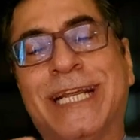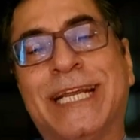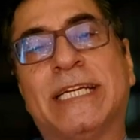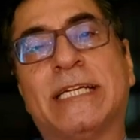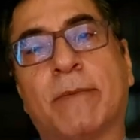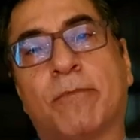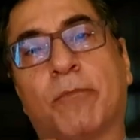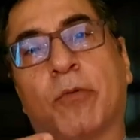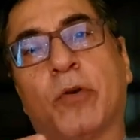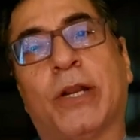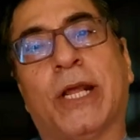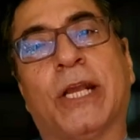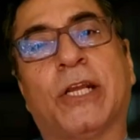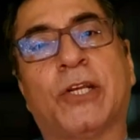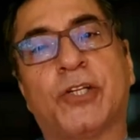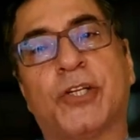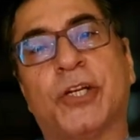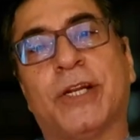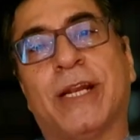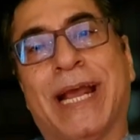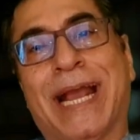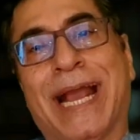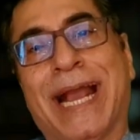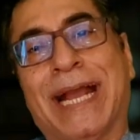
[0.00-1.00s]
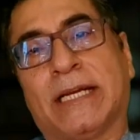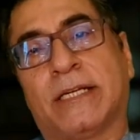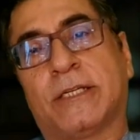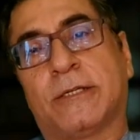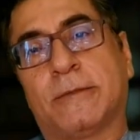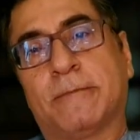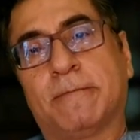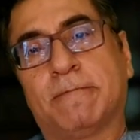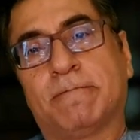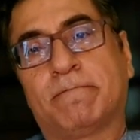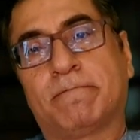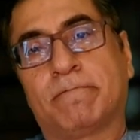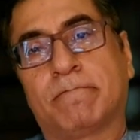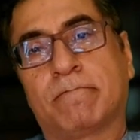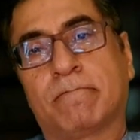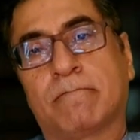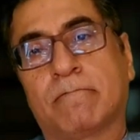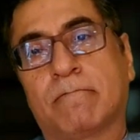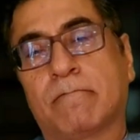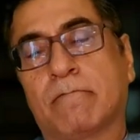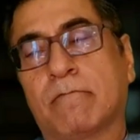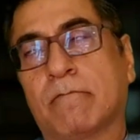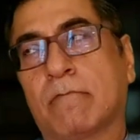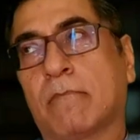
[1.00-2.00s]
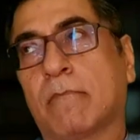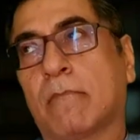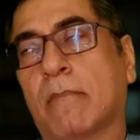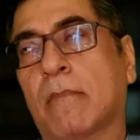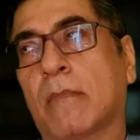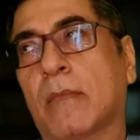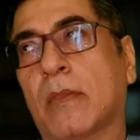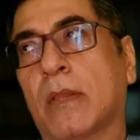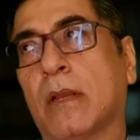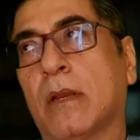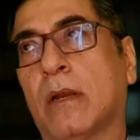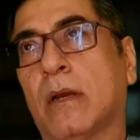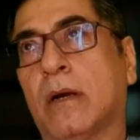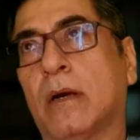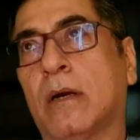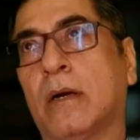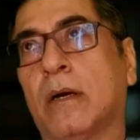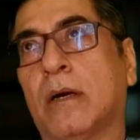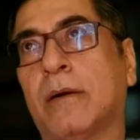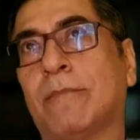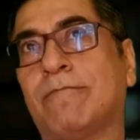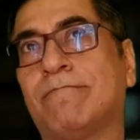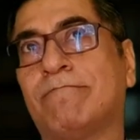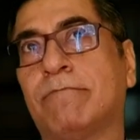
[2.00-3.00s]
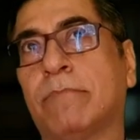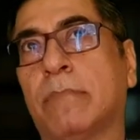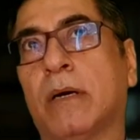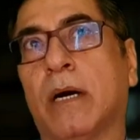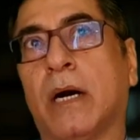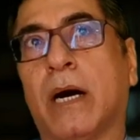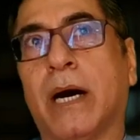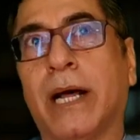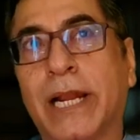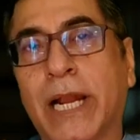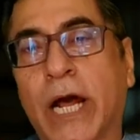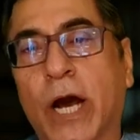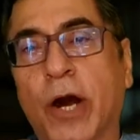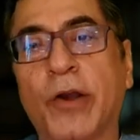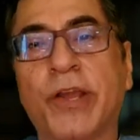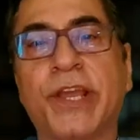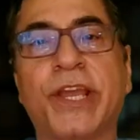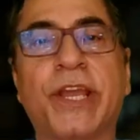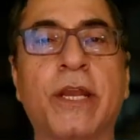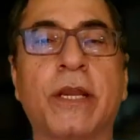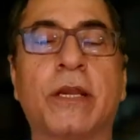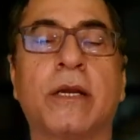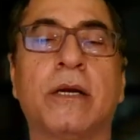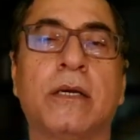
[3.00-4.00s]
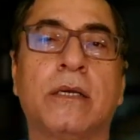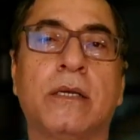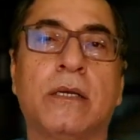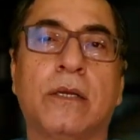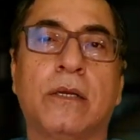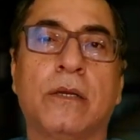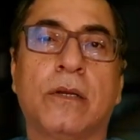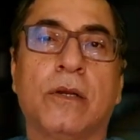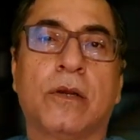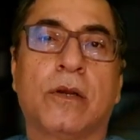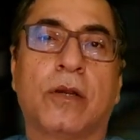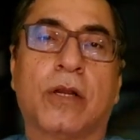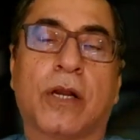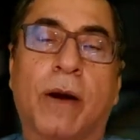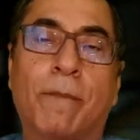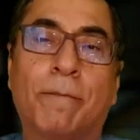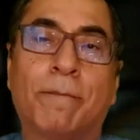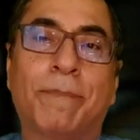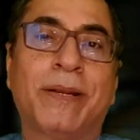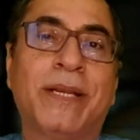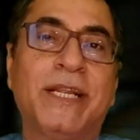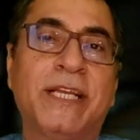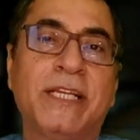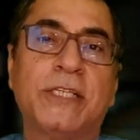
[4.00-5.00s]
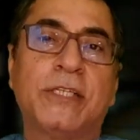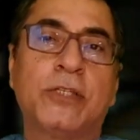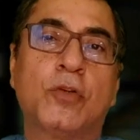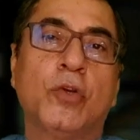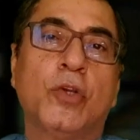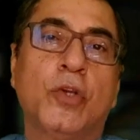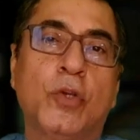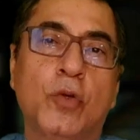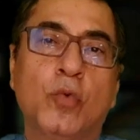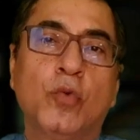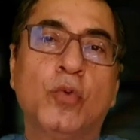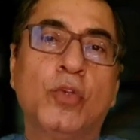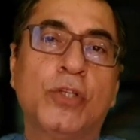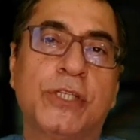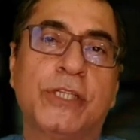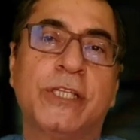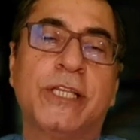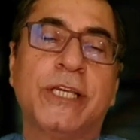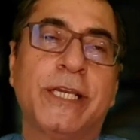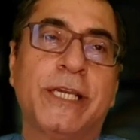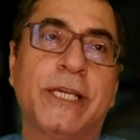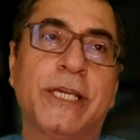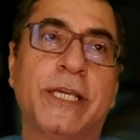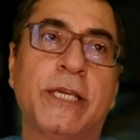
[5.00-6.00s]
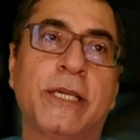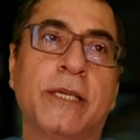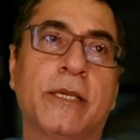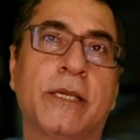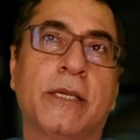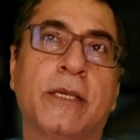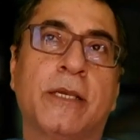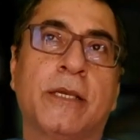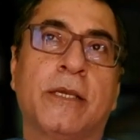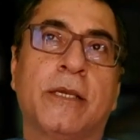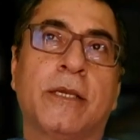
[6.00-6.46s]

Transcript: Data Protection Act, allowing companies to use the